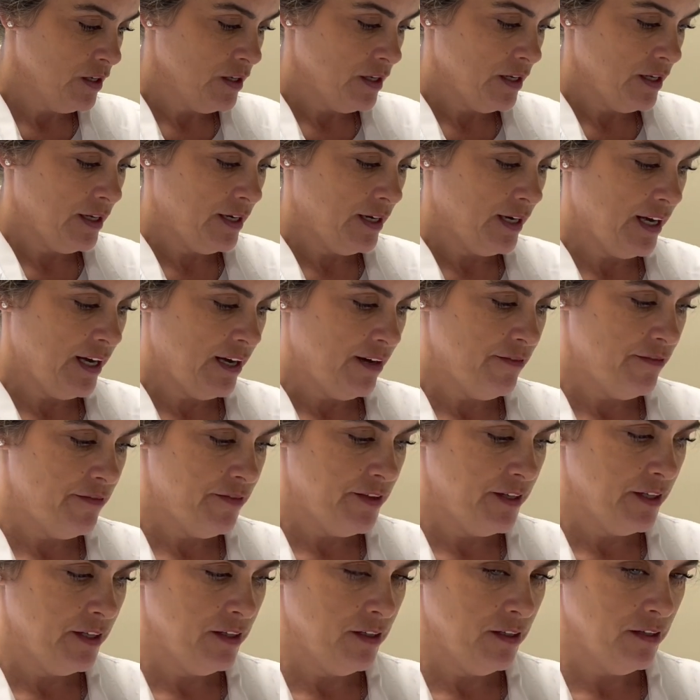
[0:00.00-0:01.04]
and have
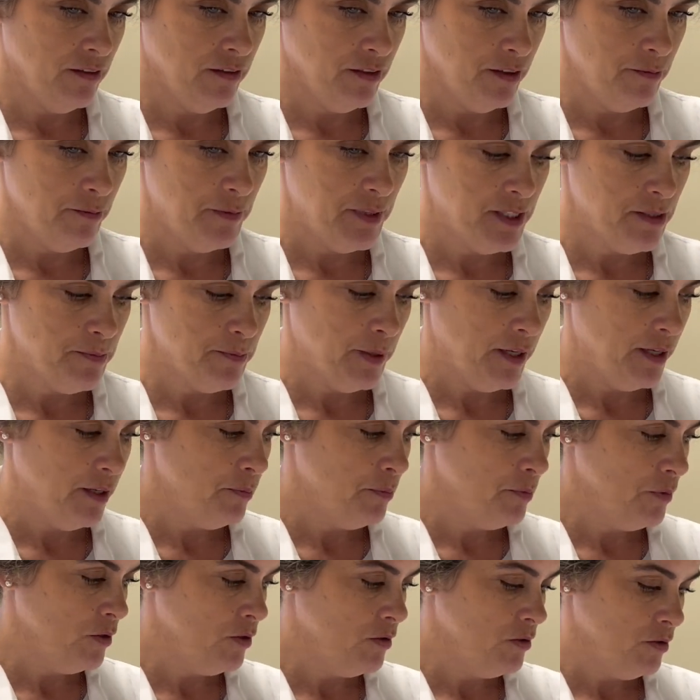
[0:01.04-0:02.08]
the litmus
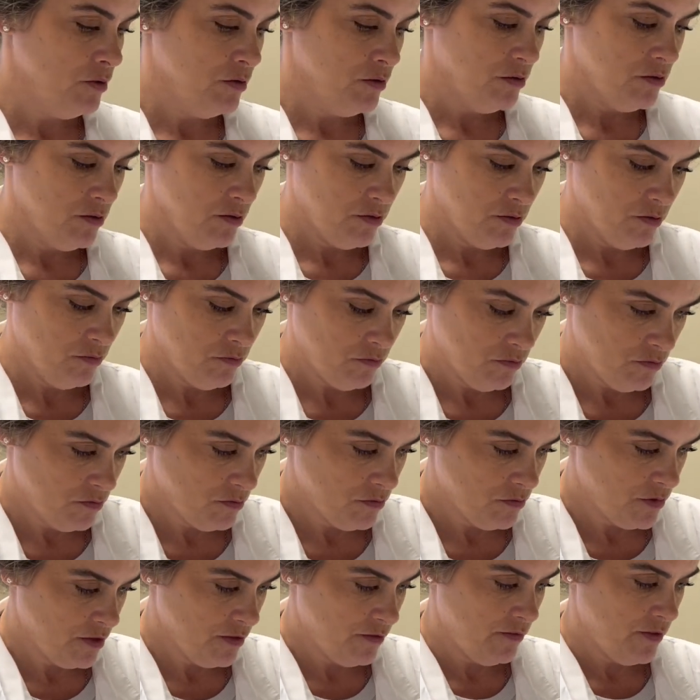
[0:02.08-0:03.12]
paper
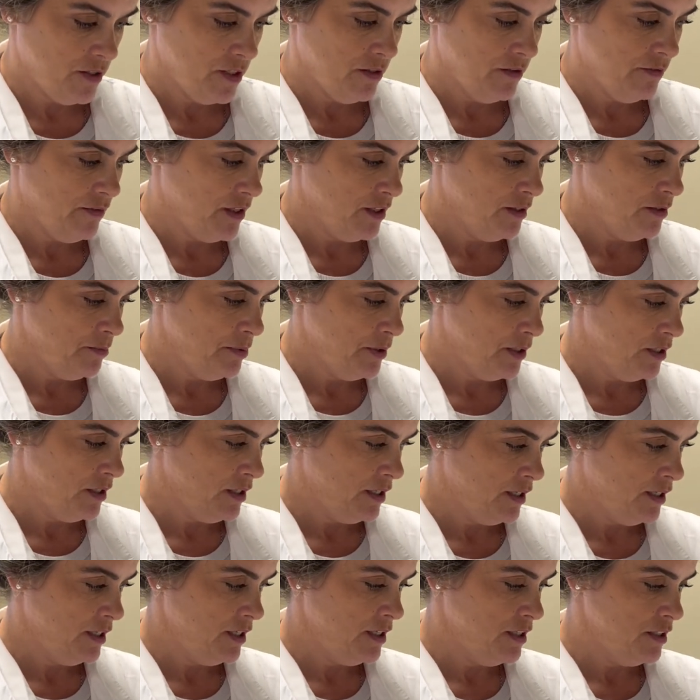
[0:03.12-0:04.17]
to verify the
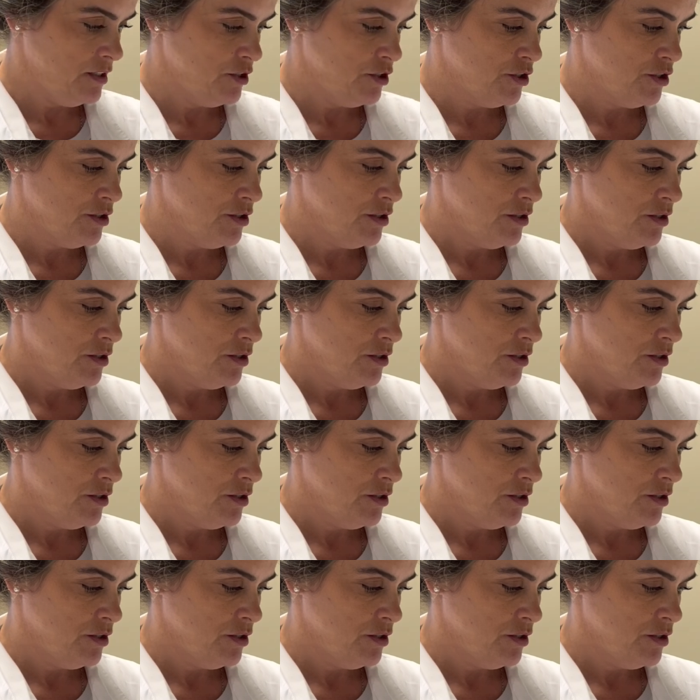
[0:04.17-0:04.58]
pH.